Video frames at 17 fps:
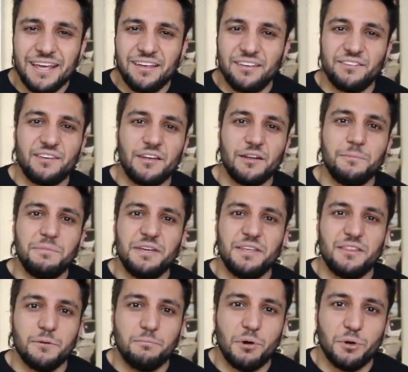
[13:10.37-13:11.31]
is going to
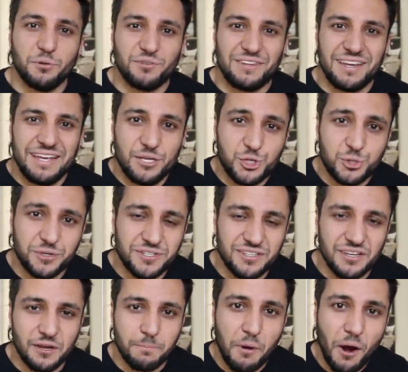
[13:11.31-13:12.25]
be the most
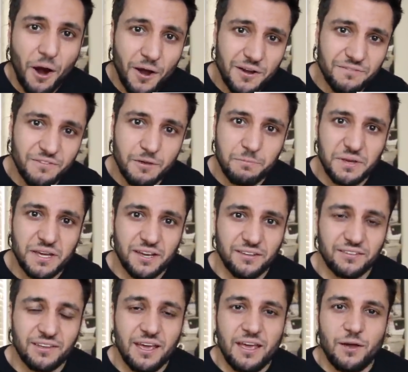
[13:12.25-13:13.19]
interesting part of it
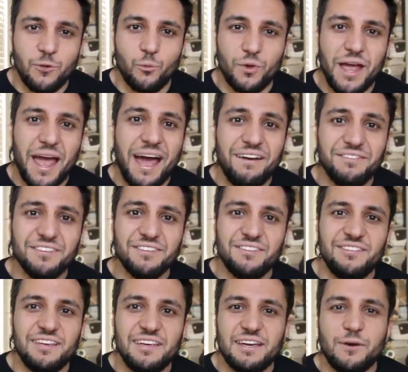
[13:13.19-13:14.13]
because we have to
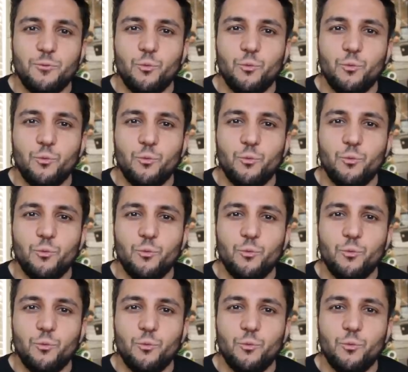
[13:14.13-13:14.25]
see